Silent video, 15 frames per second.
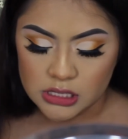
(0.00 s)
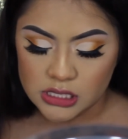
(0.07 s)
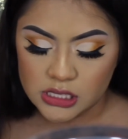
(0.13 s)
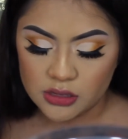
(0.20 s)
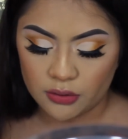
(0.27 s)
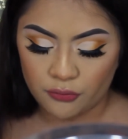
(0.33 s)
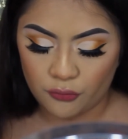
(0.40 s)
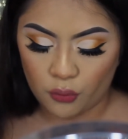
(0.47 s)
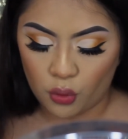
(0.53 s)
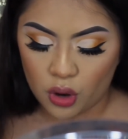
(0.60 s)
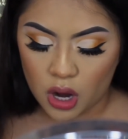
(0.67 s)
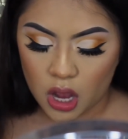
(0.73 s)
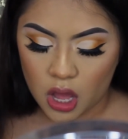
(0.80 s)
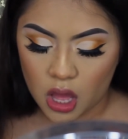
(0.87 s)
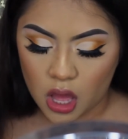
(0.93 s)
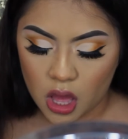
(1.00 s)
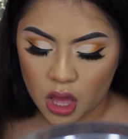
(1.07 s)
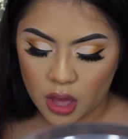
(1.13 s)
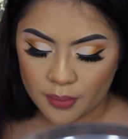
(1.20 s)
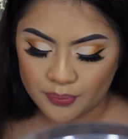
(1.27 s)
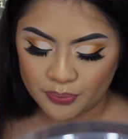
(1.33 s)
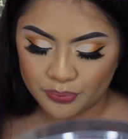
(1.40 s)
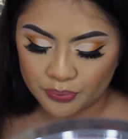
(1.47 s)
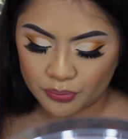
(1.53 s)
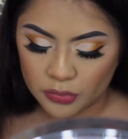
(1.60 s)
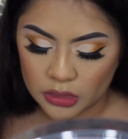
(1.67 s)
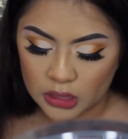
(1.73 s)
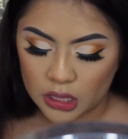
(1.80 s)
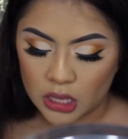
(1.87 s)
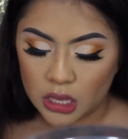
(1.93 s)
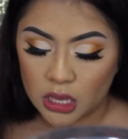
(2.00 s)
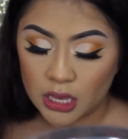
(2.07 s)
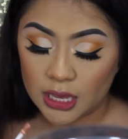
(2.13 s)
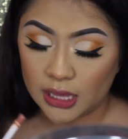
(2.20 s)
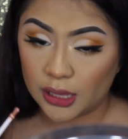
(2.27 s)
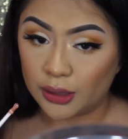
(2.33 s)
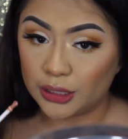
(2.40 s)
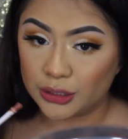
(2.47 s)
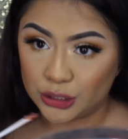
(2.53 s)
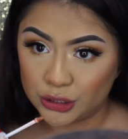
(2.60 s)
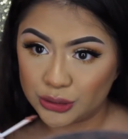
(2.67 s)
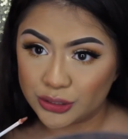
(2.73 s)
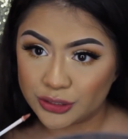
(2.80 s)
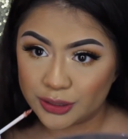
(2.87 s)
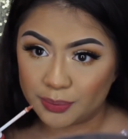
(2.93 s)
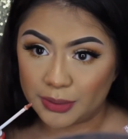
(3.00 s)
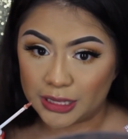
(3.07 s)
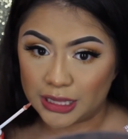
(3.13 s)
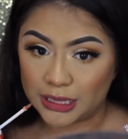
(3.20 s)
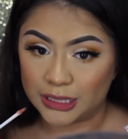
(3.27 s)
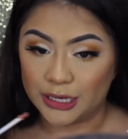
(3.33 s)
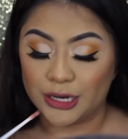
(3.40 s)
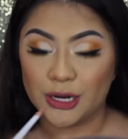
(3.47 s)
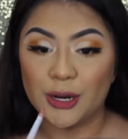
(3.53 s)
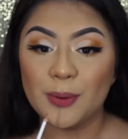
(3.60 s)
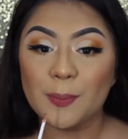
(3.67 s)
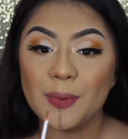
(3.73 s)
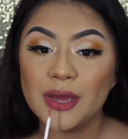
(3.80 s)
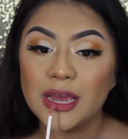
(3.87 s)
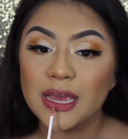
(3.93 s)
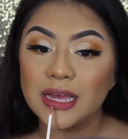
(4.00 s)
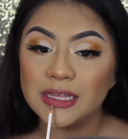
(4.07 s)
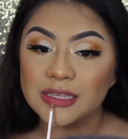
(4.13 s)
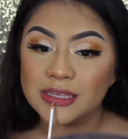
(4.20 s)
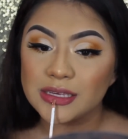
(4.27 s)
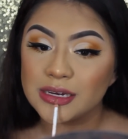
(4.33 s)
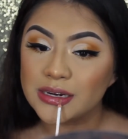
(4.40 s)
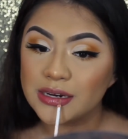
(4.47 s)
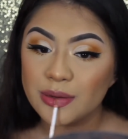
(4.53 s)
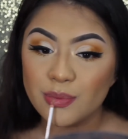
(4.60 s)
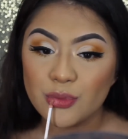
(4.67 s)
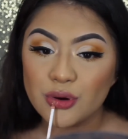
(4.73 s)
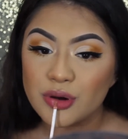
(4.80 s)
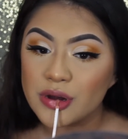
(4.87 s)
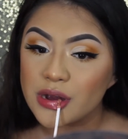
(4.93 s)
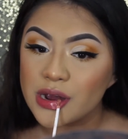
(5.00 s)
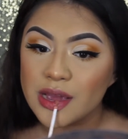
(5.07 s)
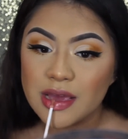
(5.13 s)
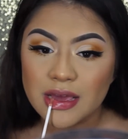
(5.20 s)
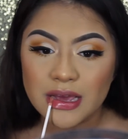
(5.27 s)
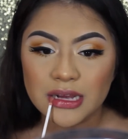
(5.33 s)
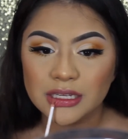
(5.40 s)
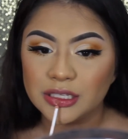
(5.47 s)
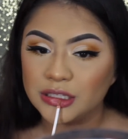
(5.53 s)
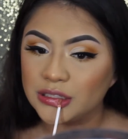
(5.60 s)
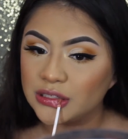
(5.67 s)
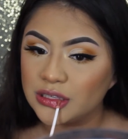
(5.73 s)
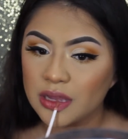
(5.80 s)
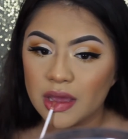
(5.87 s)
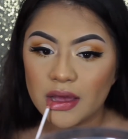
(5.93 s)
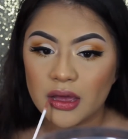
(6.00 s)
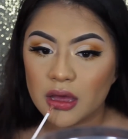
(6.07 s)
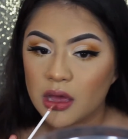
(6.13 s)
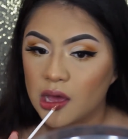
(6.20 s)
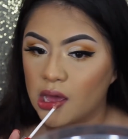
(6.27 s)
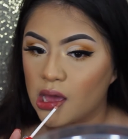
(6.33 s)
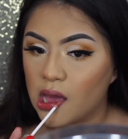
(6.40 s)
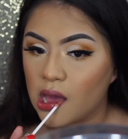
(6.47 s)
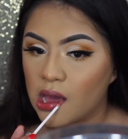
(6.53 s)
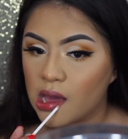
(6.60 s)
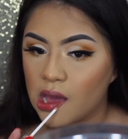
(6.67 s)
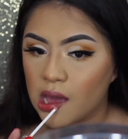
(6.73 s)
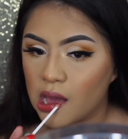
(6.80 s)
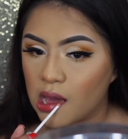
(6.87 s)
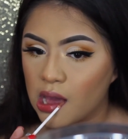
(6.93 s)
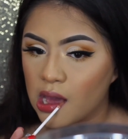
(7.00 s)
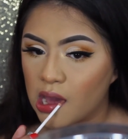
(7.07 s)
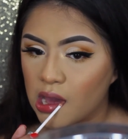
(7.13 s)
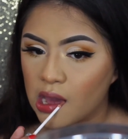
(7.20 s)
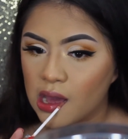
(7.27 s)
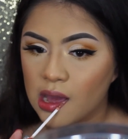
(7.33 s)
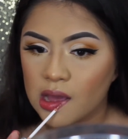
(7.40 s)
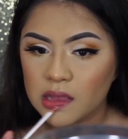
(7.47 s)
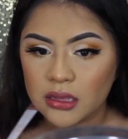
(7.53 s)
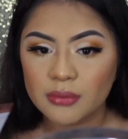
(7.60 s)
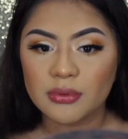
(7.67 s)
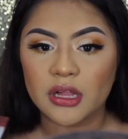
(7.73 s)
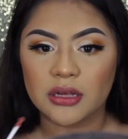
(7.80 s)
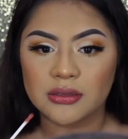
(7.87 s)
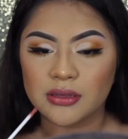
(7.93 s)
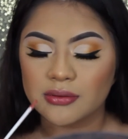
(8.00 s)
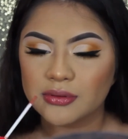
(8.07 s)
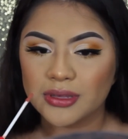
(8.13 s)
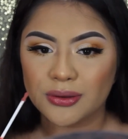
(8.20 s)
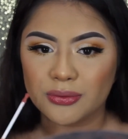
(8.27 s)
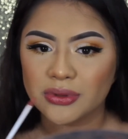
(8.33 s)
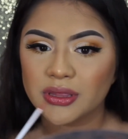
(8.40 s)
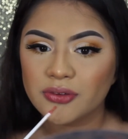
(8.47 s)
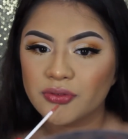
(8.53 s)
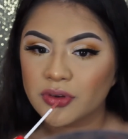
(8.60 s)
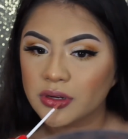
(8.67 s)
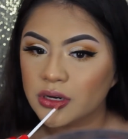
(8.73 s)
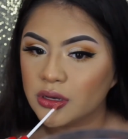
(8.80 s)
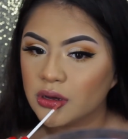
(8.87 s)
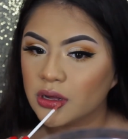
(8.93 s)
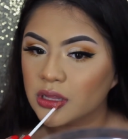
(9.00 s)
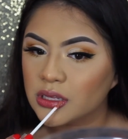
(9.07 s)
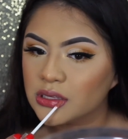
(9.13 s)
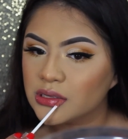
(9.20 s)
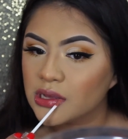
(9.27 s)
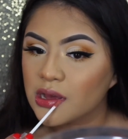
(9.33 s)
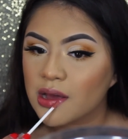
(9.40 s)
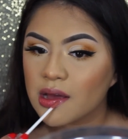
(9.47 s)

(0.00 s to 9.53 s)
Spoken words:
Sephora, it used to be clear, but it's not anymore. It's just lip gloss. I was like, what the fuck do you call this?